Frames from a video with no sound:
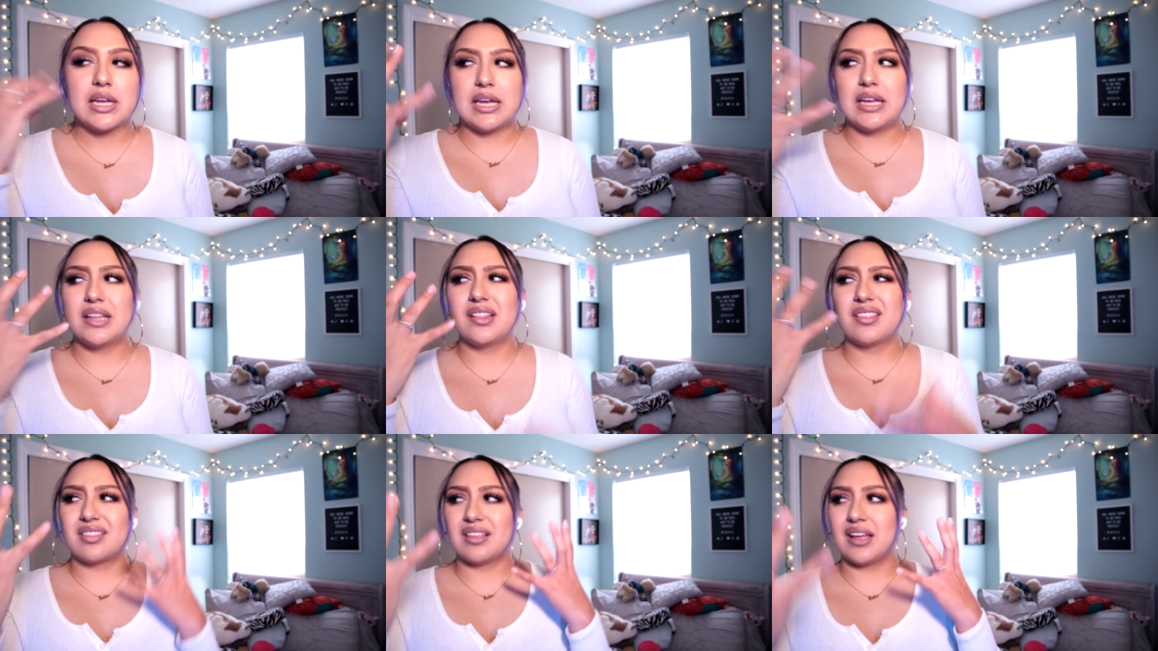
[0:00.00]

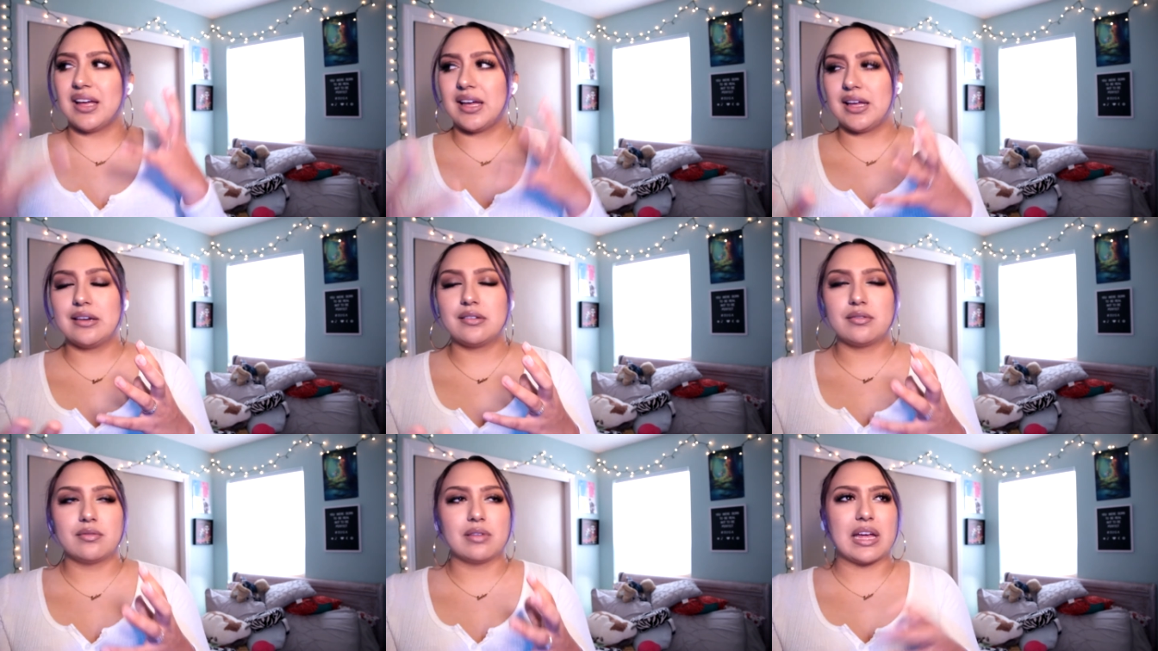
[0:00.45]

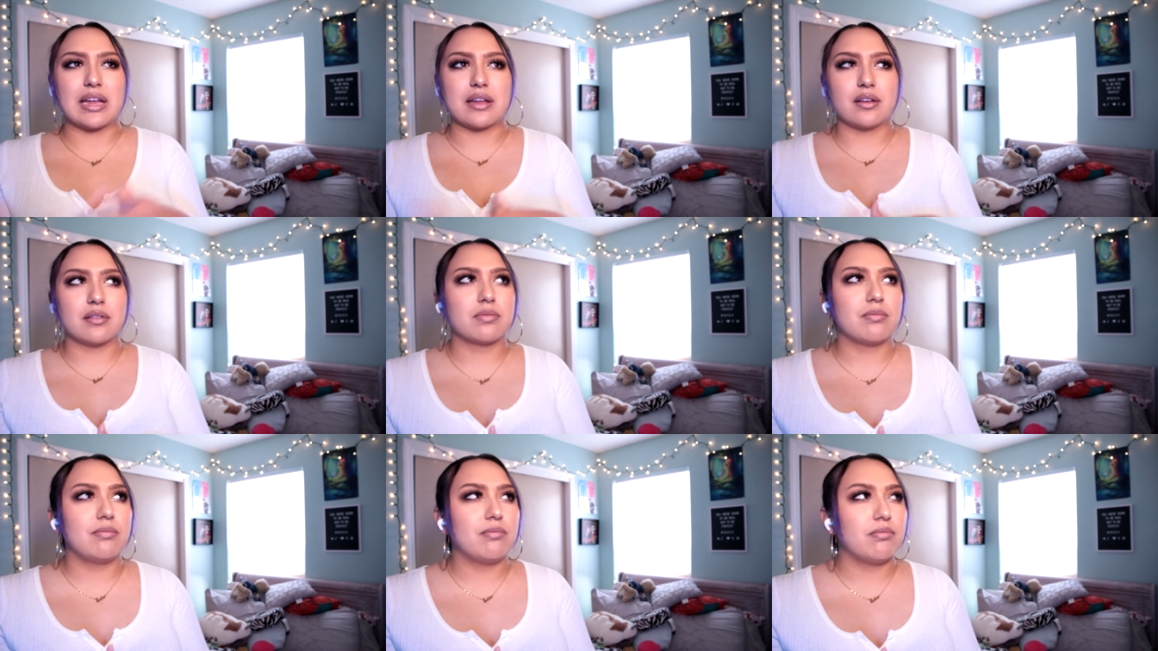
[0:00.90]
Inside like
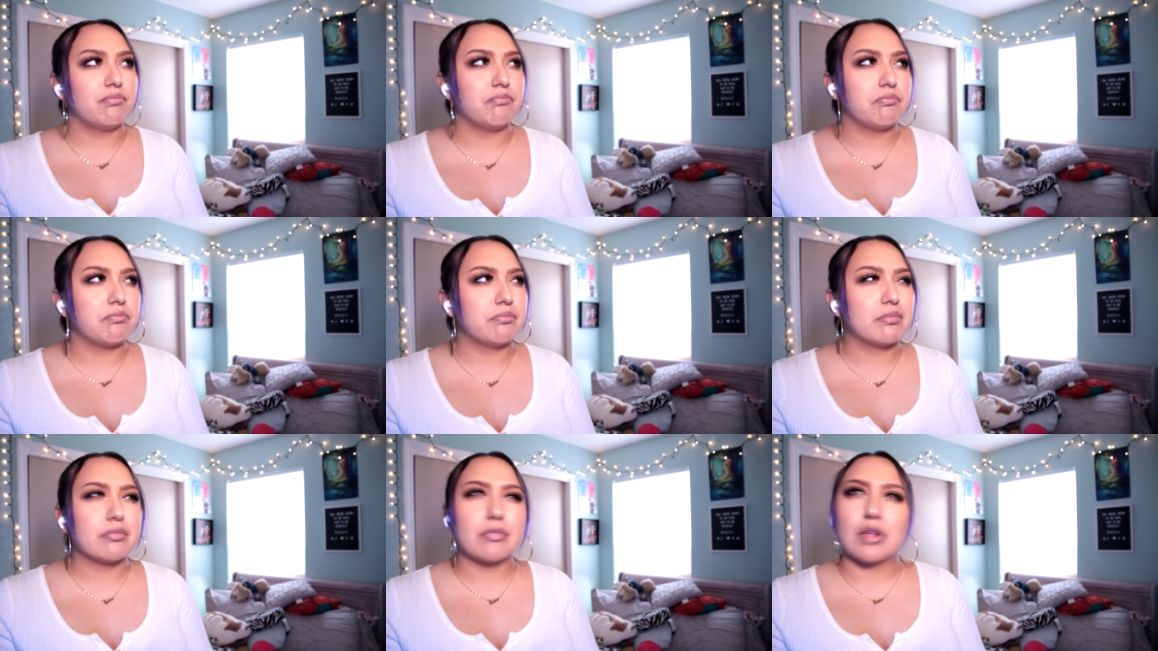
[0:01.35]

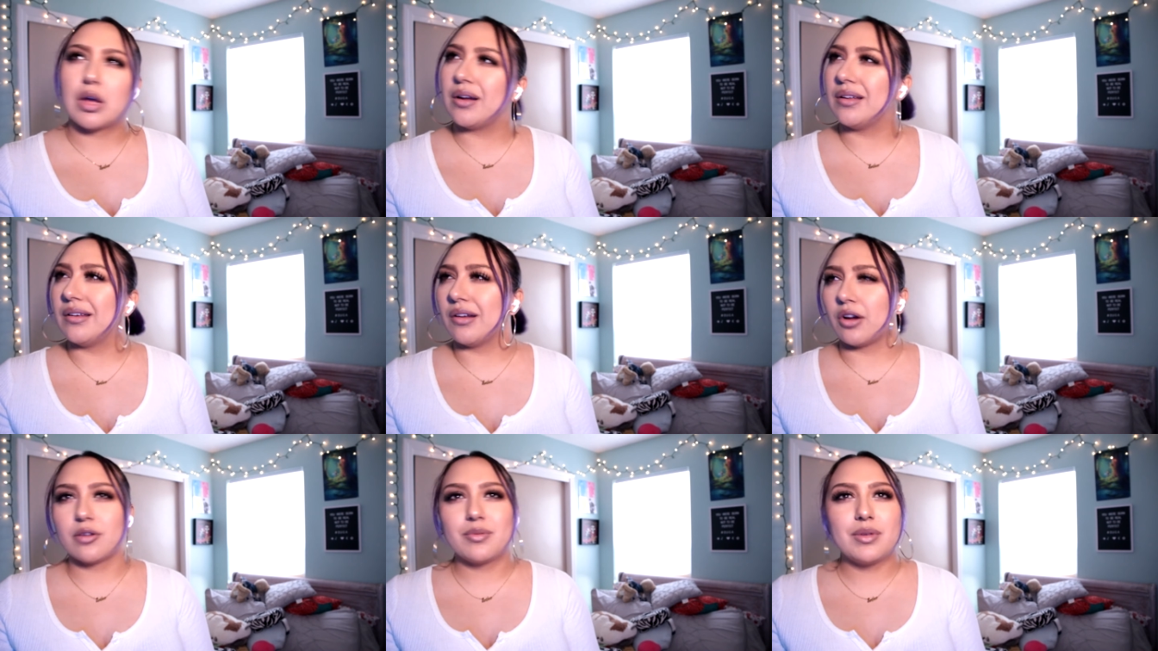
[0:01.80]

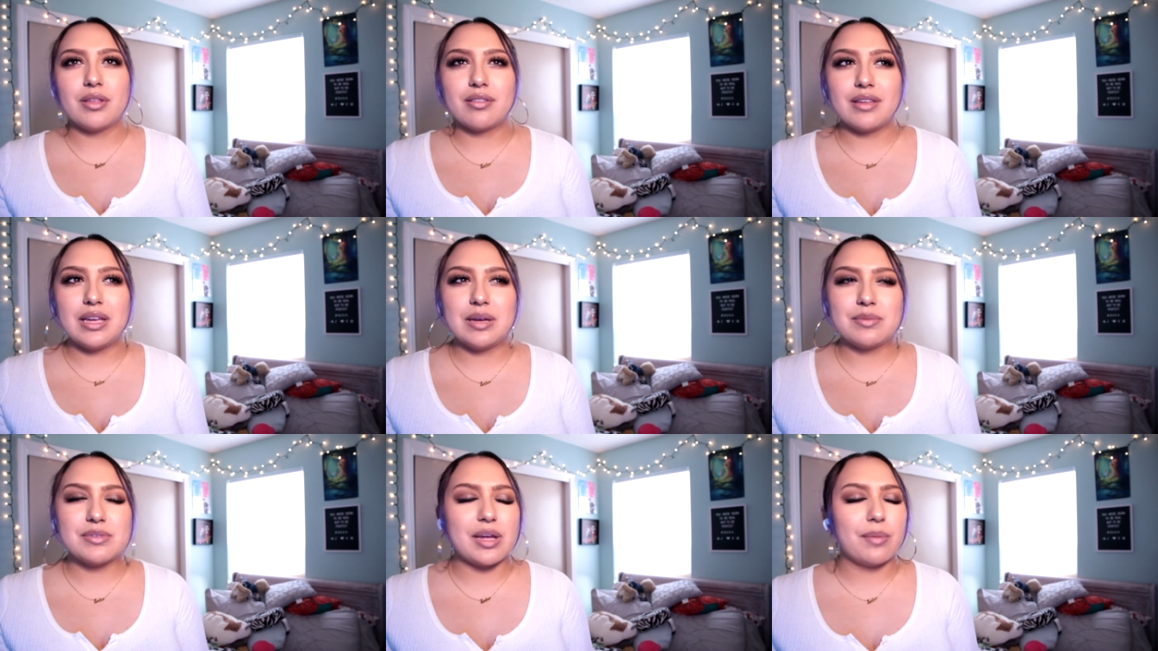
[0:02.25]
an art
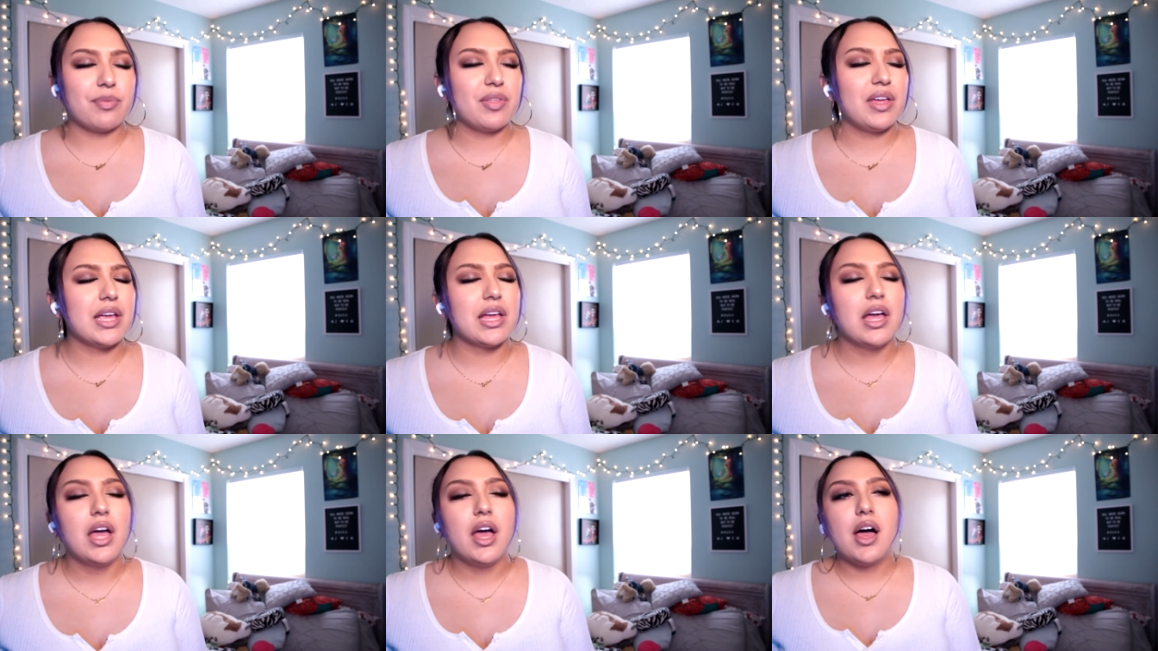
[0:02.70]
museum type
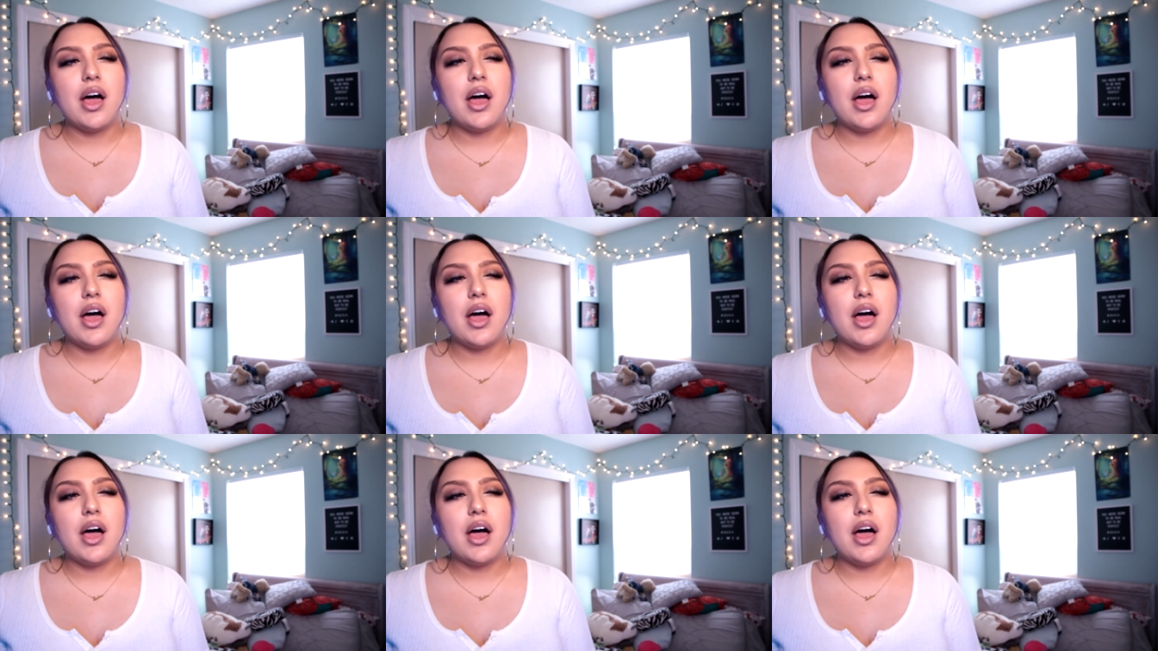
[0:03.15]
thing.